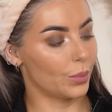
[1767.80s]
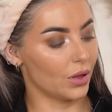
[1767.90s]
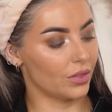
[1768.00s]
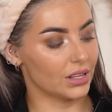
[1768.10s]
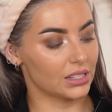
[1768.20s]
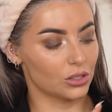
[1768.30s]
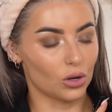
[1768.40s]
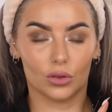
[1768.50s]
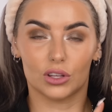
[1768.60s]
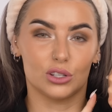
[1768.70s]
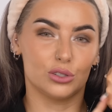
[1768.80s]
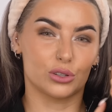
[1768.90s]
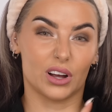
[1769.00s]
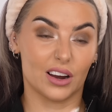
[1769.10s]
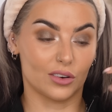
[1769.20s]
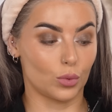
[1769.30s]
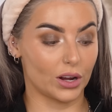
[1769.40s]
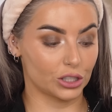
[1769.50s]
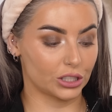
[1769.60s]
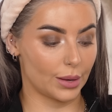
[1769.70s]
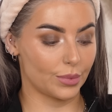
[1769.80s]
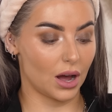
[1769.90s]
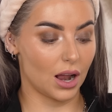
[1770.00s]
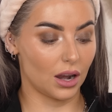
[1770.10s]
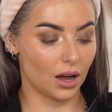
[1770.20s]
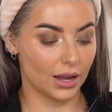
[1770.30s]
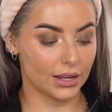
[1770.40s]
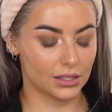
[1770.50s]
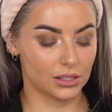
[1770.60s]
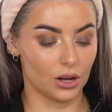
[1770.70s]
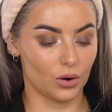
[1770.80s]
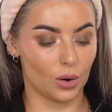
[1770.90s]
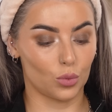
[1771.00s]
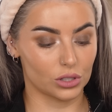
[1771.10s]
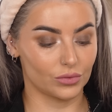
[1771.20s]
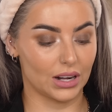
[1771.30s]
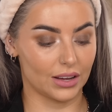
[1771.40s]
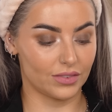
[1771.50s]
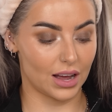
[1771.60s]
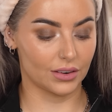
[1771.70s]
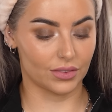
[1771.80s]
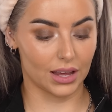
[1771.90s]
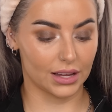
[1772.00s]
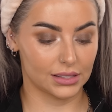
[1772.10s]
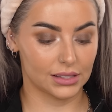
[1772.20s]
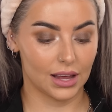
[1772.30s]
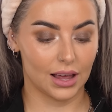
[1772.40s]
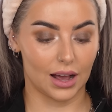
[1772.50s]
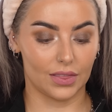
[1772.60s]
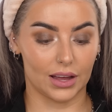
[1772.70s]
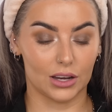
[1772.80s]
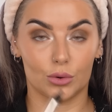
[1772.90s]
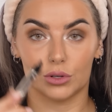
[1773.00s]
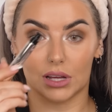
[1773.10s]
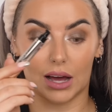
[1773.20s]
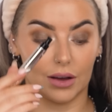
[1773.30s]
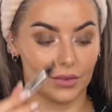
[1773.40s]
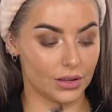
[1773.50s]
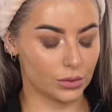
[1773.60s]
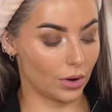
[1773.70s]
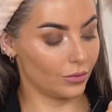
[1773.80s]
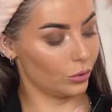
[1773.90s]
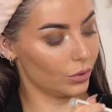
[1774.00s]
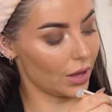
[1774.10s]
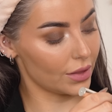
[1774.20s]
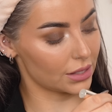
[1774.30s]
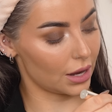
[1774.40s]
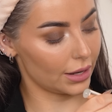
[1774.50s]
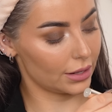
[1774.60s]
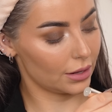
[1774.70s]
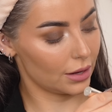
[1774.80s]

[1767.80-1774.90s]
But this is not the usual kind of wing shape that I like, so I wasn't really a fan of this. And then you also have this one for the other side.